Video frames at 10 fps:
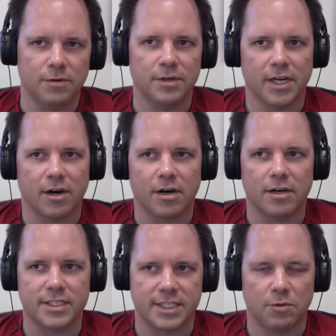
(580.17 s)
really hard,
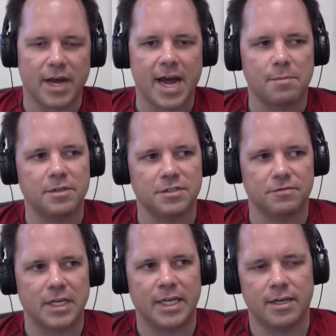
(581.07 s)
to see what happens
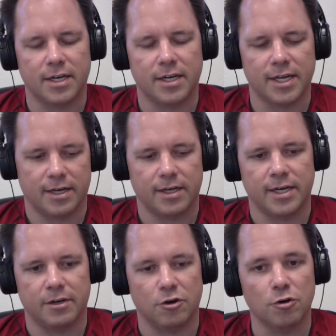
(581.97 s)
in an
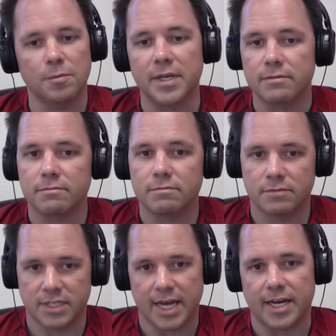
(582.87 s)
urban
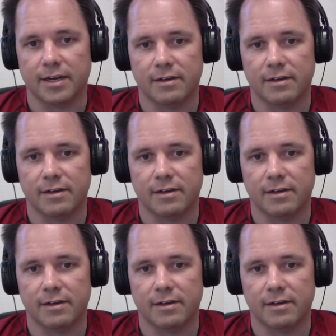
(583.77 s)
setting,